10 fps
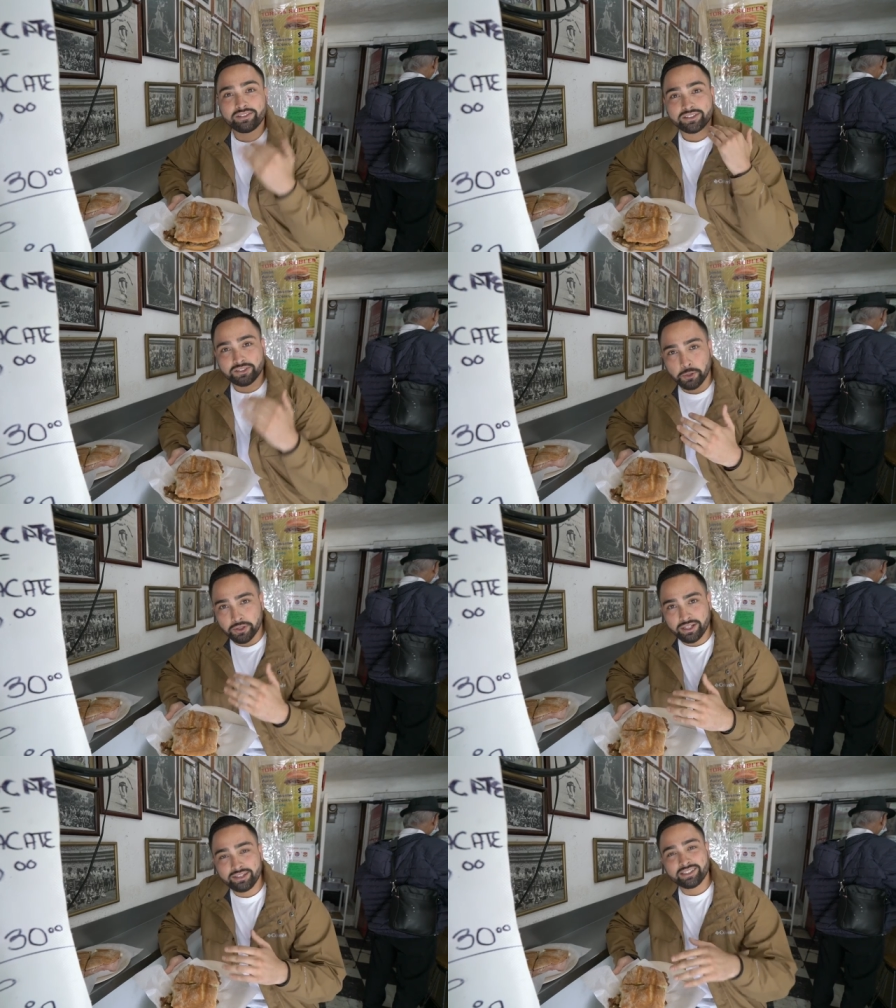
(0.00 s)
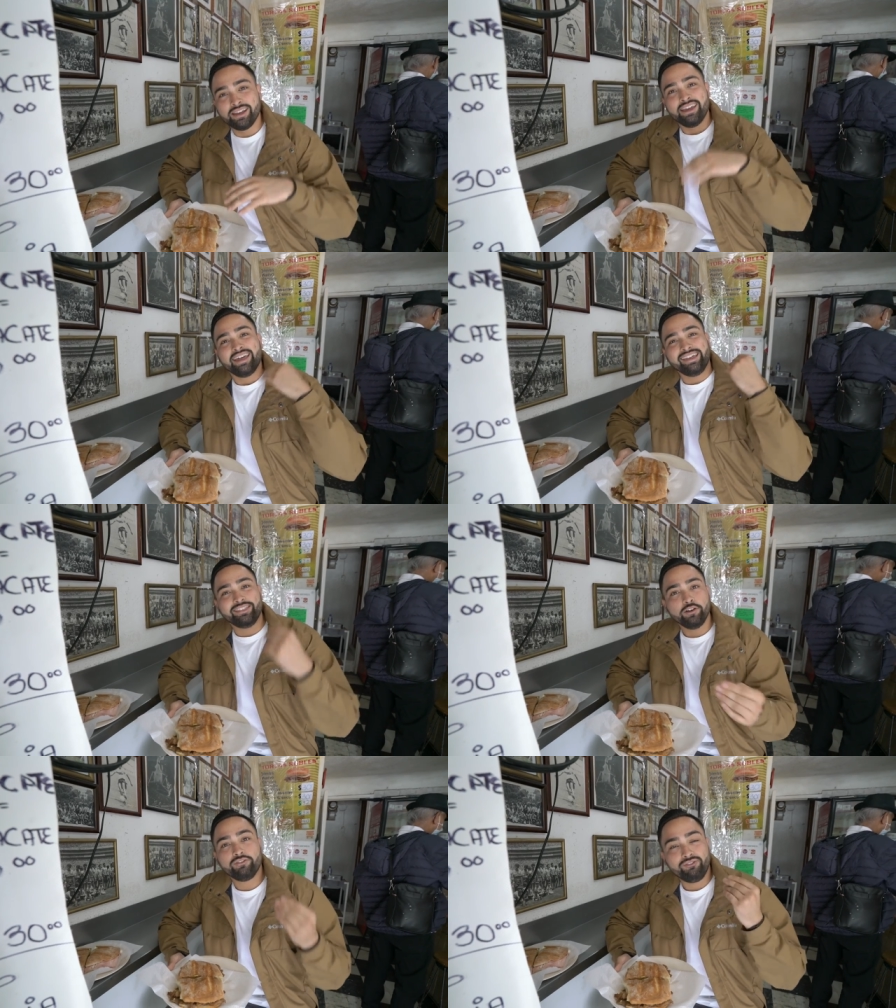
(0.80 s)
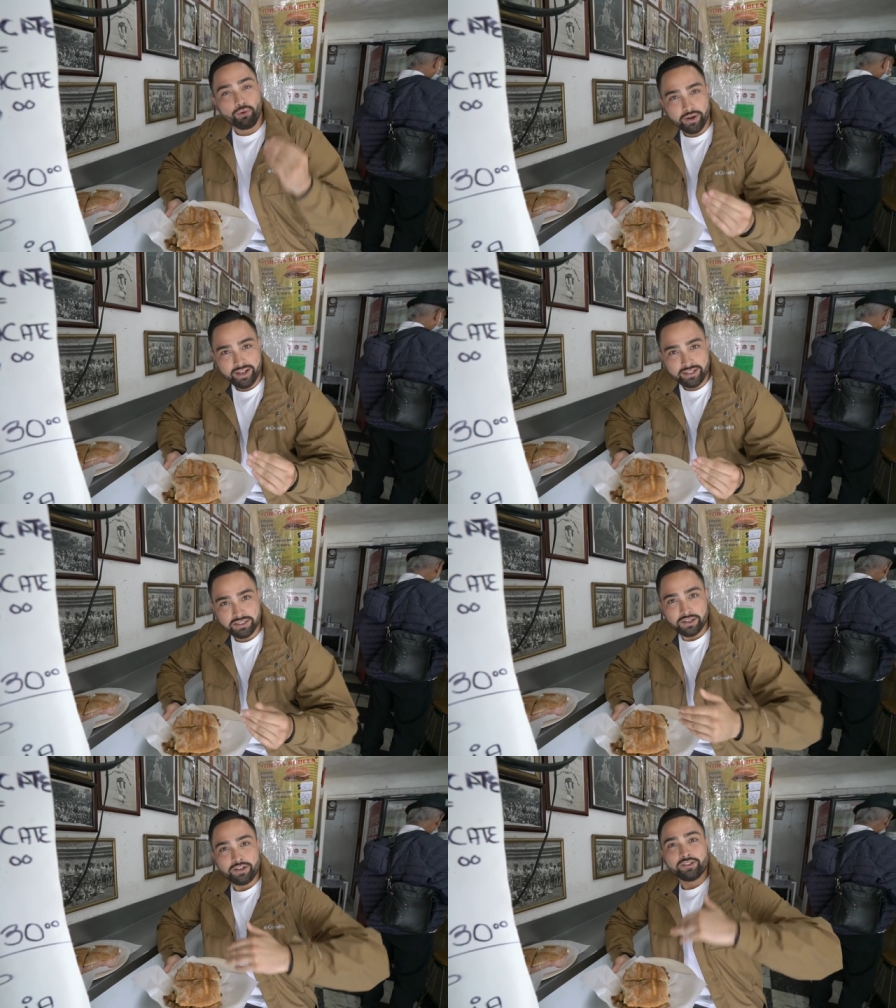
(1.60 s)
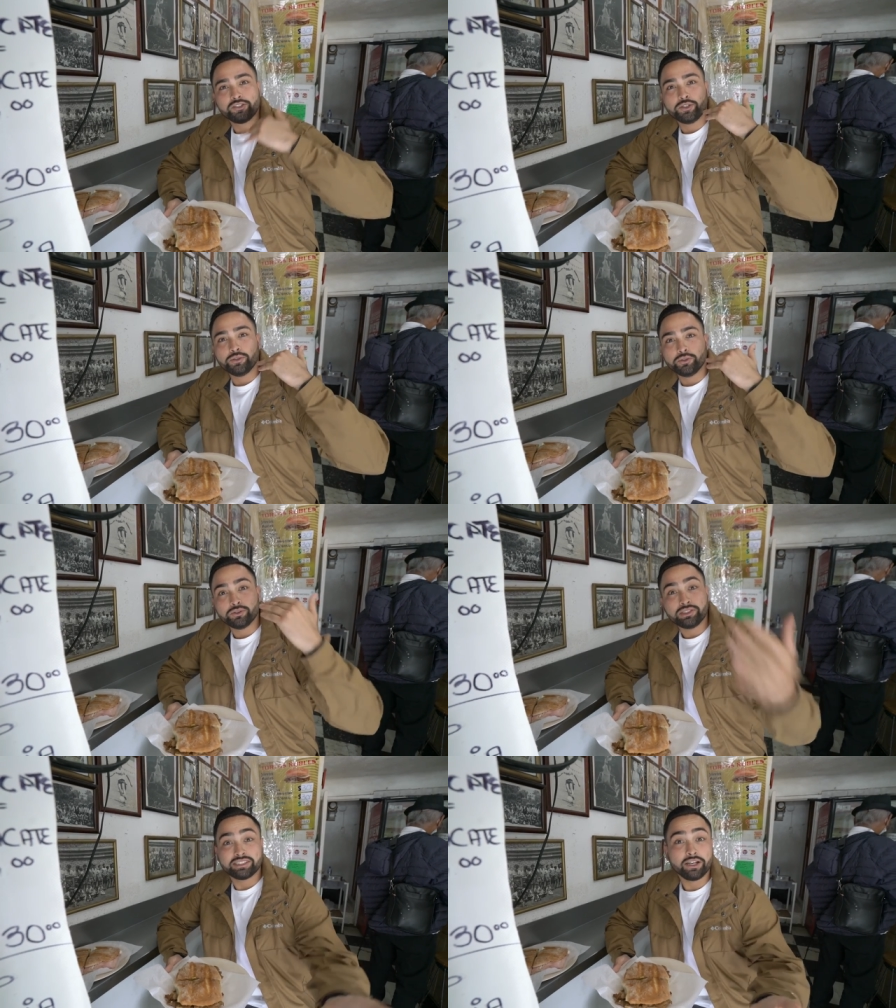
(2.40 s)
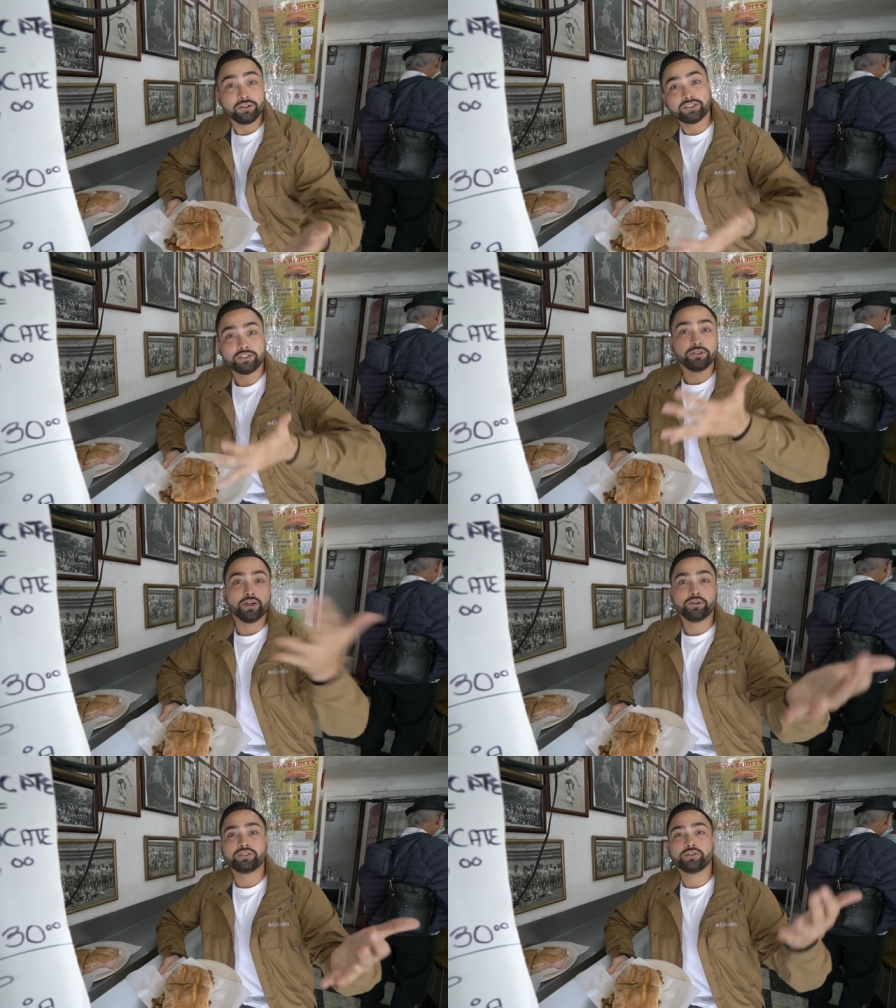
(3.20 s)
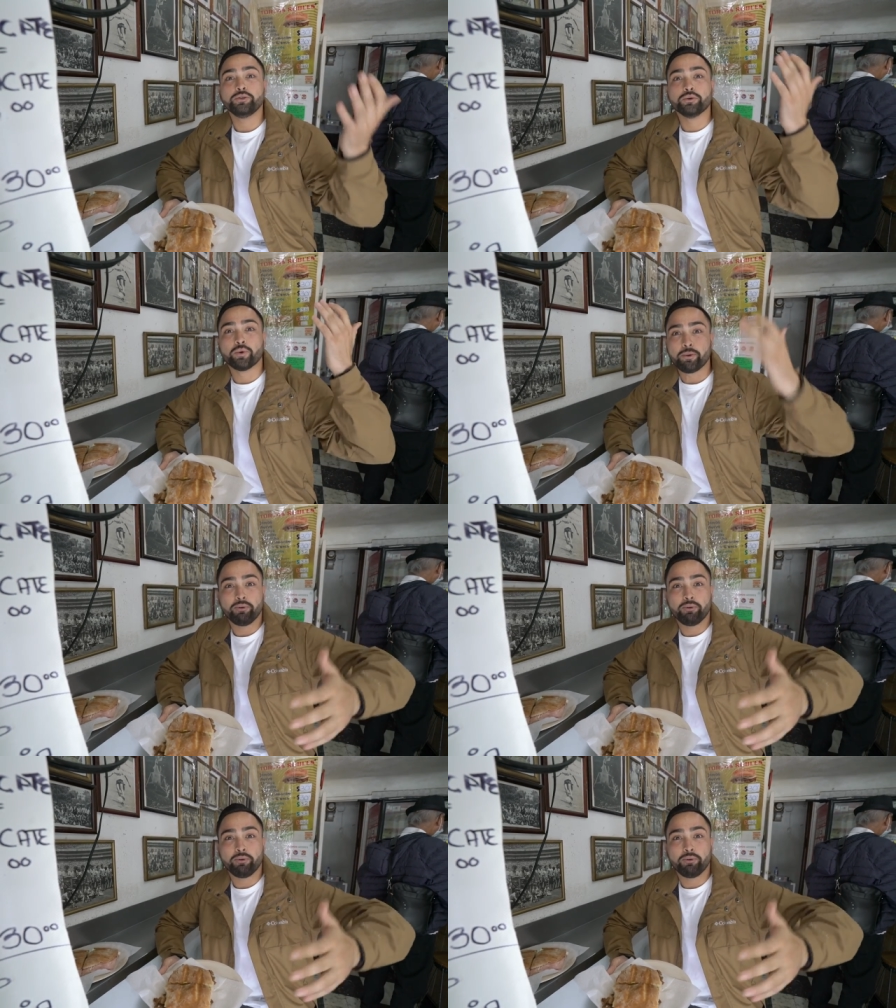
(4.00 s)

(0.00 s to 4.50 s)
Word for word: these tortas in the 40s to sell to those who were